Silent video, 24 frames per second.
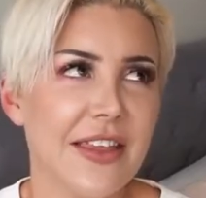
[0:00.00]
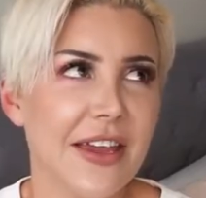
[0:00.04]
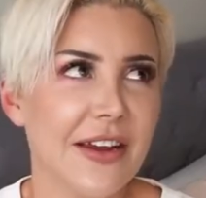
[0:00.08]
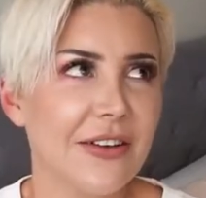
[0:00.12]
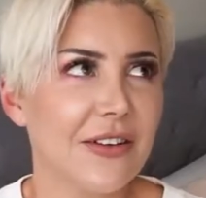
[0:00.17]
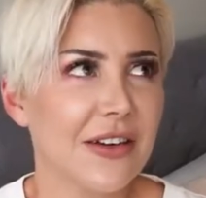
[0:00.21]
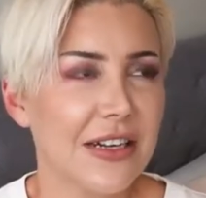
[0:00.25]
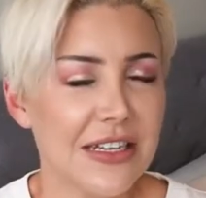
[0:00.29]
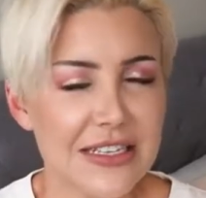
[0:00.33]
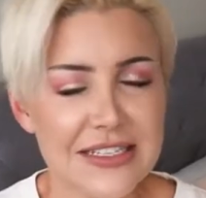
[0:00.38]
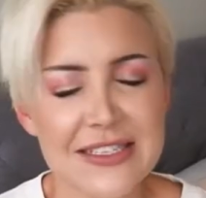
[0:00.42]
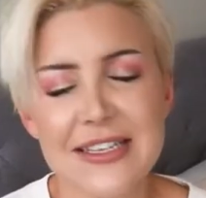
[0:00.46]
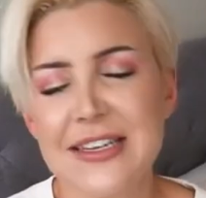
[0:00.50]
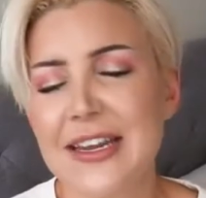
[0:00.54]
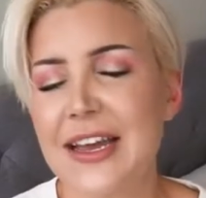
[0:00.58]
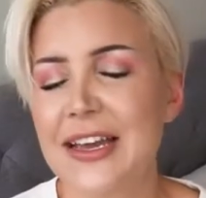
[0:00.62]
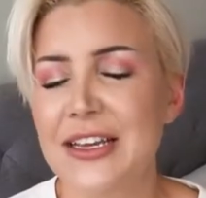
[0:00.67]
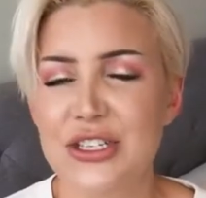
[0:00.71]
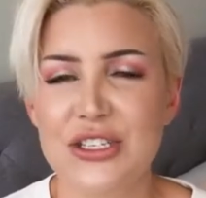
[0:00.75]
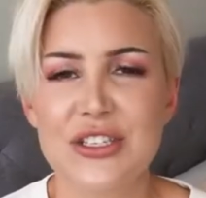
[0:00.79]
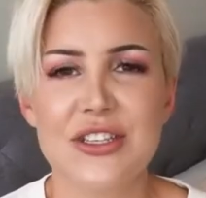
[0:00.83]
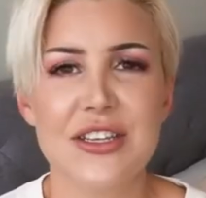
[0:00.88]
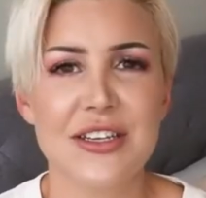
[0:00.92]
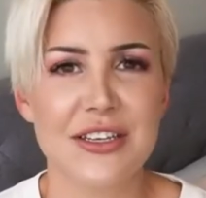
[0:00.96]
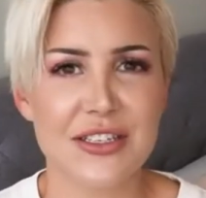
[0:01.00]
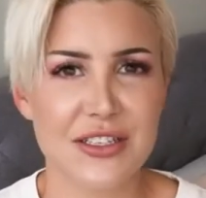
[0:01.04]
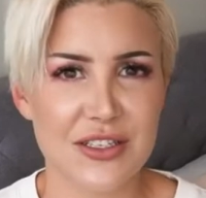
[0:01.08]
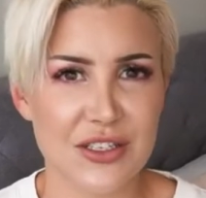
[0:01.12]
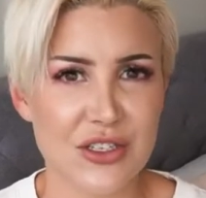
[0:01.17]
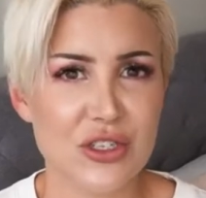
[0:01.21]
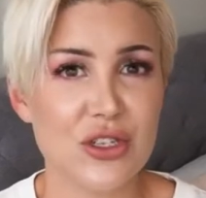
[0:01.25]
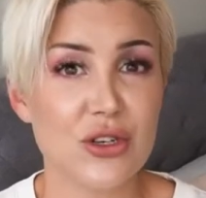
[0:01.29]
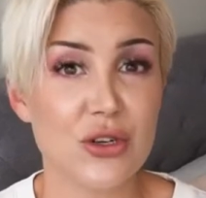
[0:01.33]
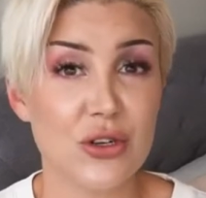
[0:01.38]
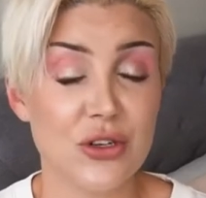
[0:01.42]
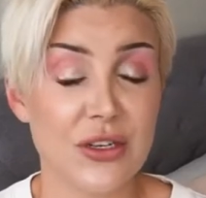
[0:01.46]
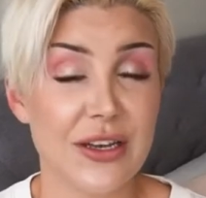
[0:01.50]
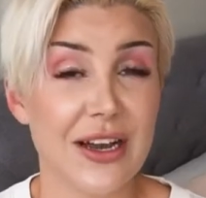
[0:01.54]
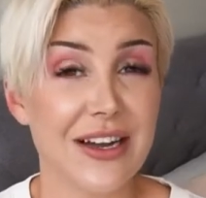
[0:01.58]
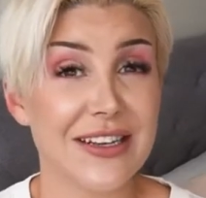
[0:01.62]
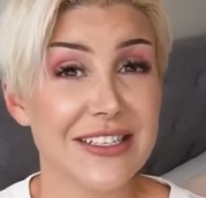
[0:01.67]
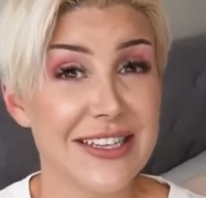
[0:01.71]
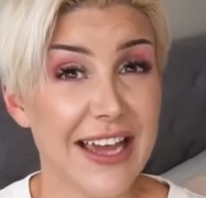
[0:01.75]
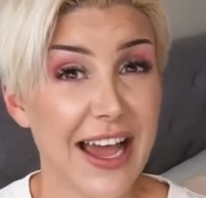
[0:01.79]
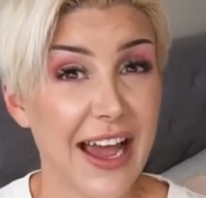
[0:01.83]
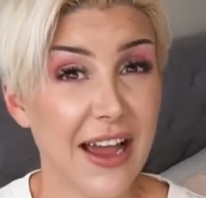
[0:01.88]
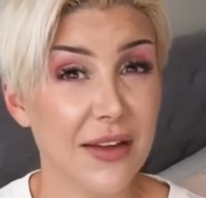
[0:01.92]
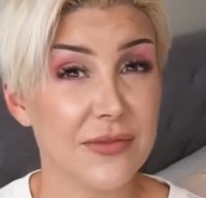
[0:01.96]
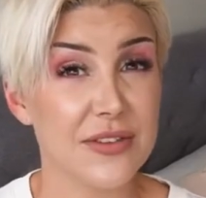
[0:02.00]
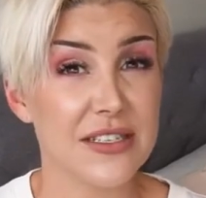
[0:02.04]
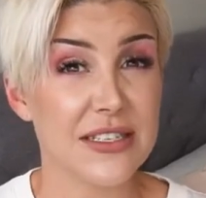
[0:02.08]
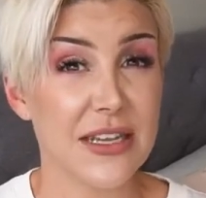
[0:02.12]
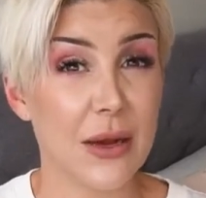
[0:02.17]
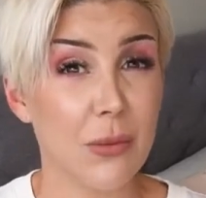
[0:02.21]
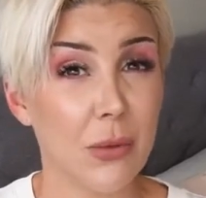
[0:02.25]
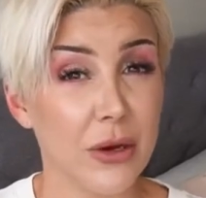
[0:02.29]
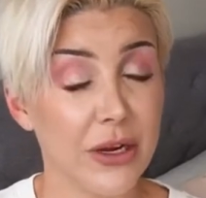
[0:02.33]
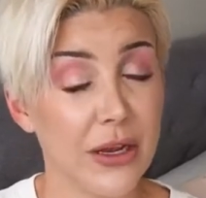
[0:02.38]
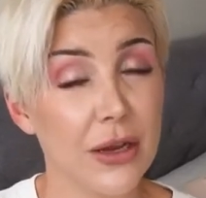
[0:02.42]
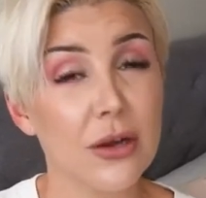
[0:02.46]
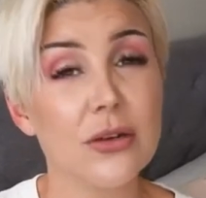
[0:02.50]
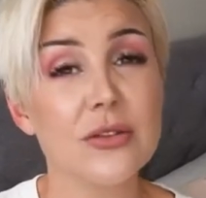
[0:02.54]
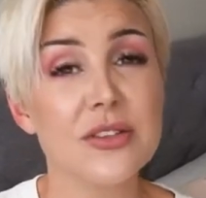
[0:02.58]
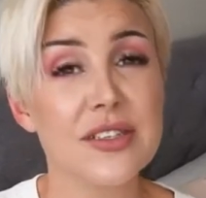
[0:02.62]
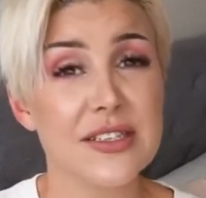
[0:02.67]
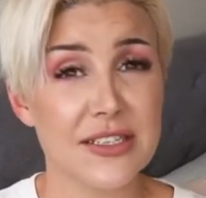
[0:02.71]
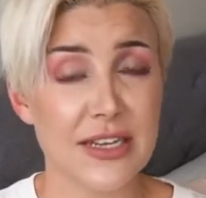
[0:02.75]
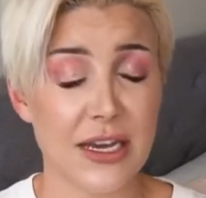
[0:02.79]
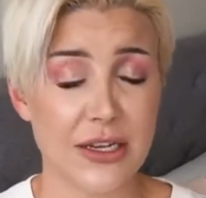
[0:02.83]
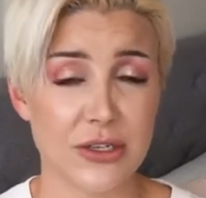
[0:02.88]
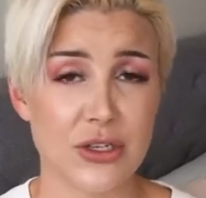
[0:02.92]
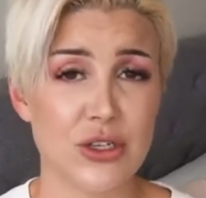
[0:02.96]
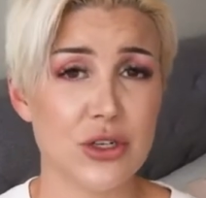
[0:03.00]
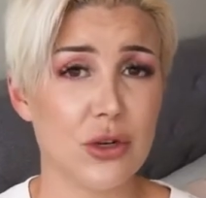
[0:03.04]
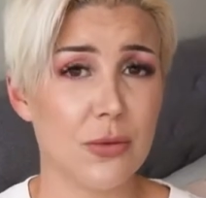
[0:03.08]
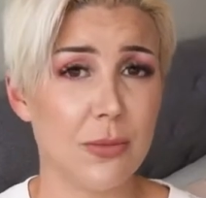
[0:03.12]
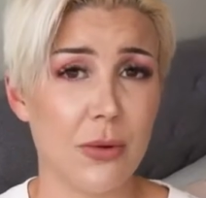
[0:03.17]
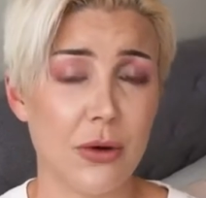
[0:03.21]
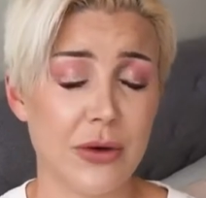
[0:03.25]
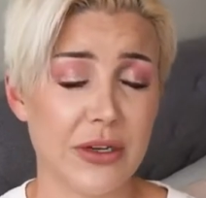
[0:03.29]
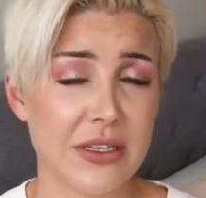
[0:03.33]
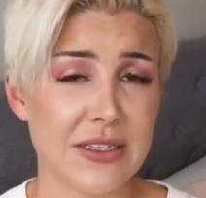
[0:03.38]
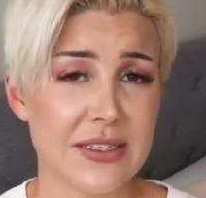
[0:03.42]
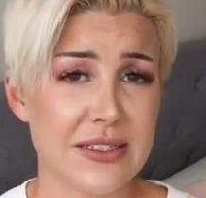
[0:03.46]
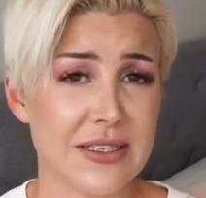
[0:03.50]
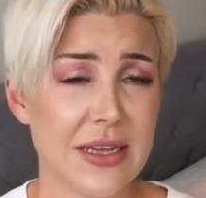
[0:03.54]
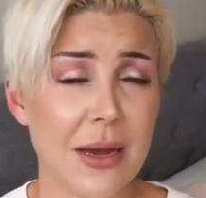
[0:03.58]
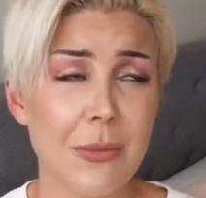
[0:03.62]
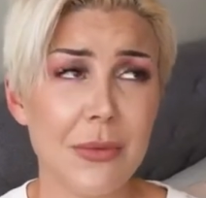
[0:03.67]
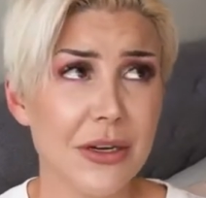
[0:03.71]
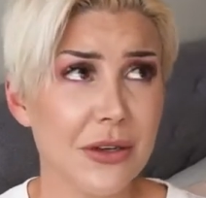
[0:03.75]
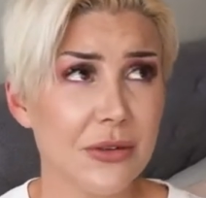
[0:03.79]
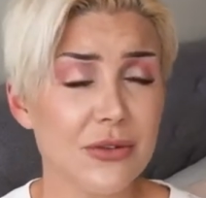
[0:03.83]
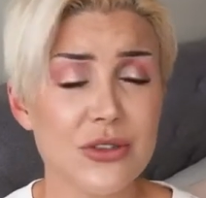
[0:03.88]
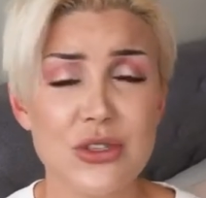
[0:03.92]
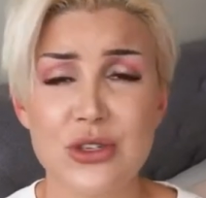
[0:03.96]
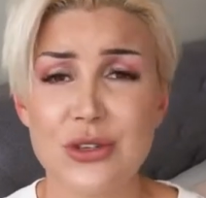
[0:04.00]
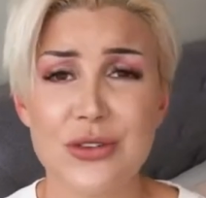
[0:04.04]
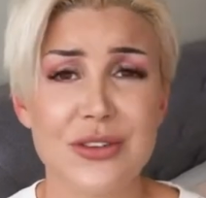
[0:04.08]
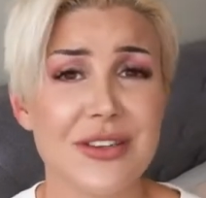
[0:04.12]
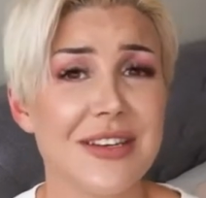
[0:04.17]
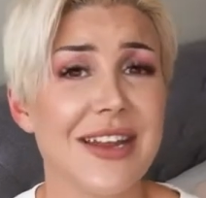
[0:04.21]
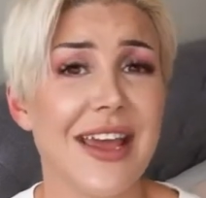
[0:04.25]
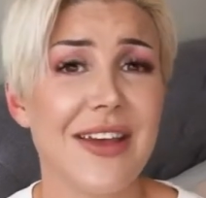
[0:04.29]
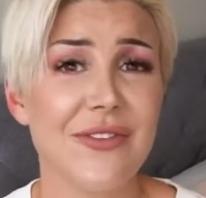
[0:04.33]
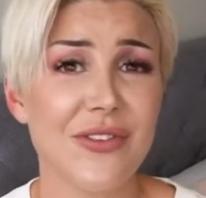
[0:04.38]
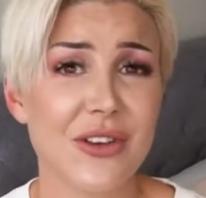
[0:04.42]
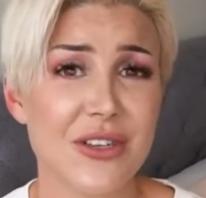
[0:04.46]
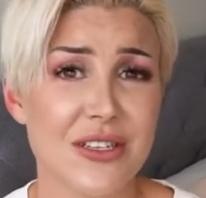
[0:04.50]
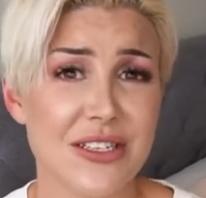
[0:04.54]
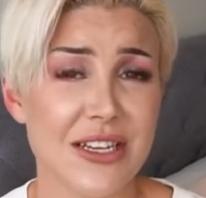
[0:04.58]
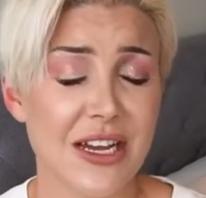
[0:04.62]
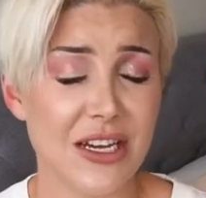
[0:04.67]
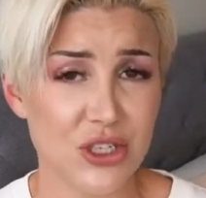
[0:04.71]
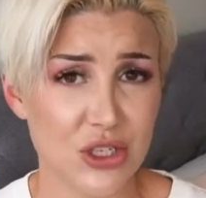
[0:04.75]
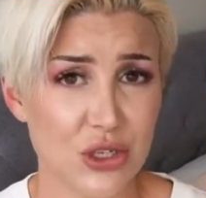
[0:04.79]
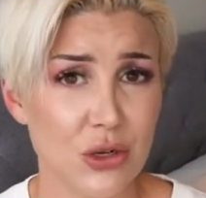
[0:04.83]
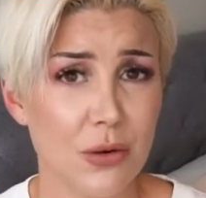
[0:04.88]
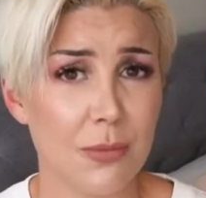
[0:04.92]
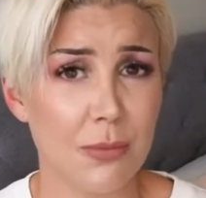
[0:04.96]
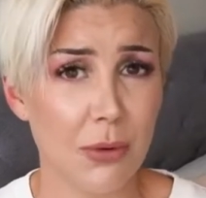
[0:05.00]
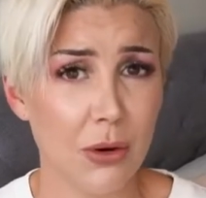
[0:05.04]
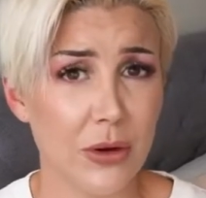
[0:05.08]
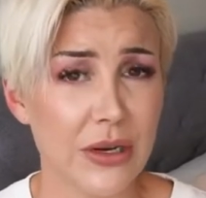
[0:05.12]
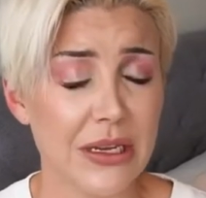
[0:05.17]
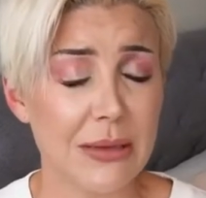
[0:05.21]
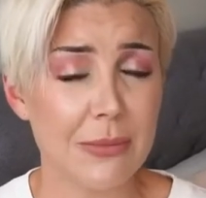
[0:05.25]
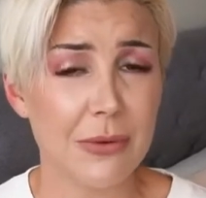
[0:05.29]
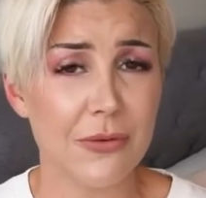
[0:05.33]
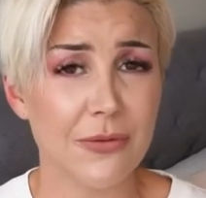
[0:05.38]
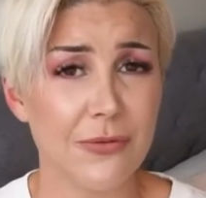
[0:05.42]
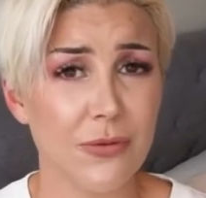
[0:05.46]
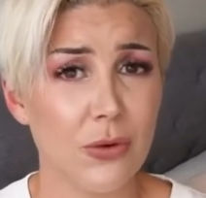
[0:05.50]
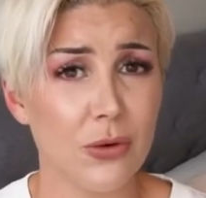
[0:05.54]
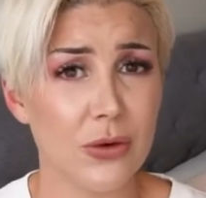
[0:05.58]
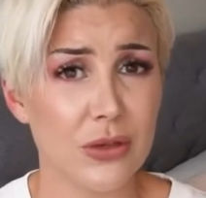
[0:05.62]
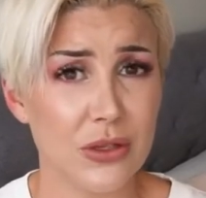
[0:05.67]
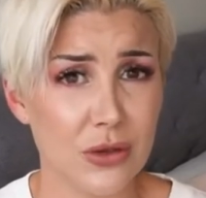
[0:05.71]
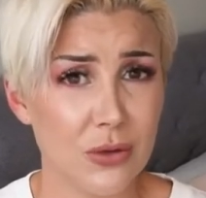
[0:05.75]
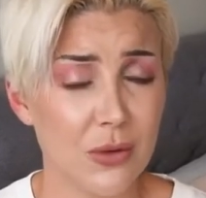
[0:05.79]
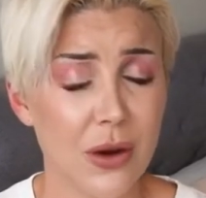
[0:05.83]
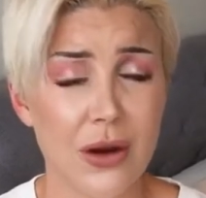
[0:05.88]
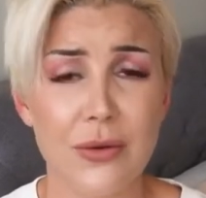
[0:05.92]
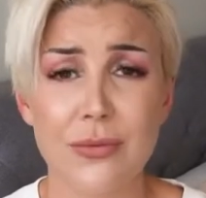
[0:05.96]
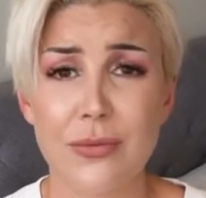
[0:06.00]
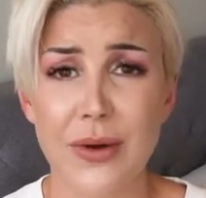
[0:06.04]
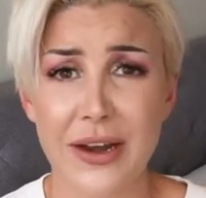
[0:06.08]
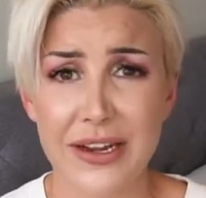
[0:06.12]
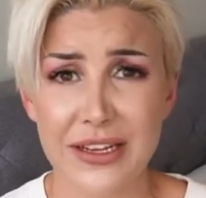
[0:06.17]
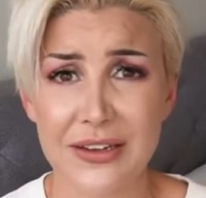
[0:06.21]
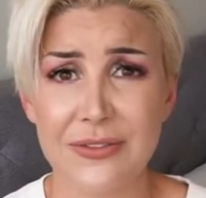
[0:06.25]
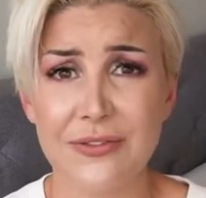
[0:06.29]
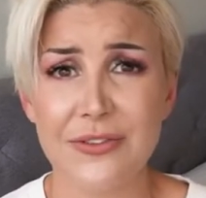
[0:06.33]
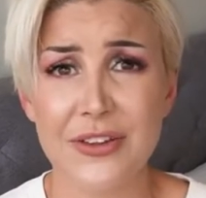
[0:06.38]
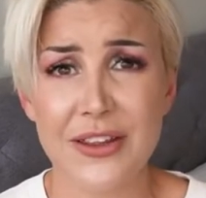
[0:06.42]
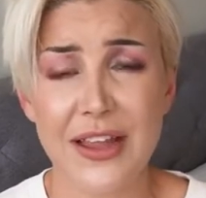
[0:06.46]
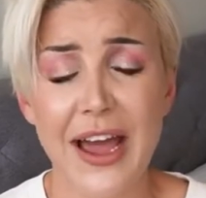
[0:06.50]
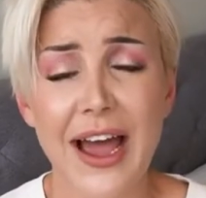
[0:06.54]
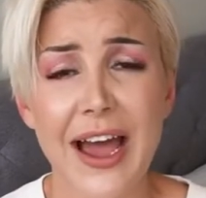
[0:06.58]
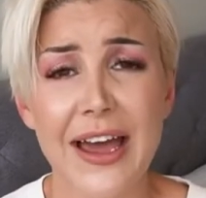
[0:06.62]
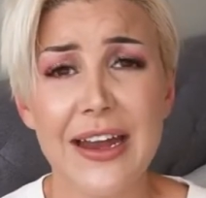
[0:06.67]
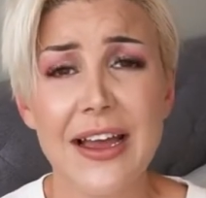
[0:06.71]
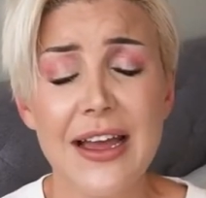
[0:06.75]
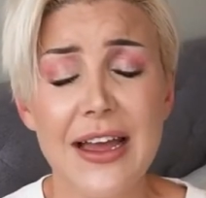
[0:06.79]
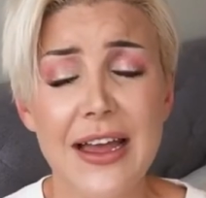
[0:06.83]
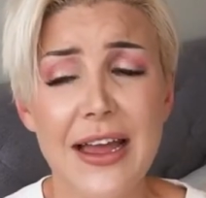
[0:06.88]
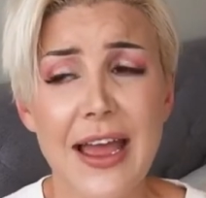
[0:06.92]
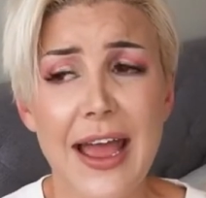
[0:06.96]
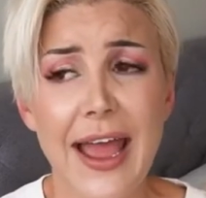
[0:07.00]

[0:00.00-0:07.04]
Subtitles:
There is an age that it's too young to have someone else touch your body. Someone else should never touch your body before you are ready for that.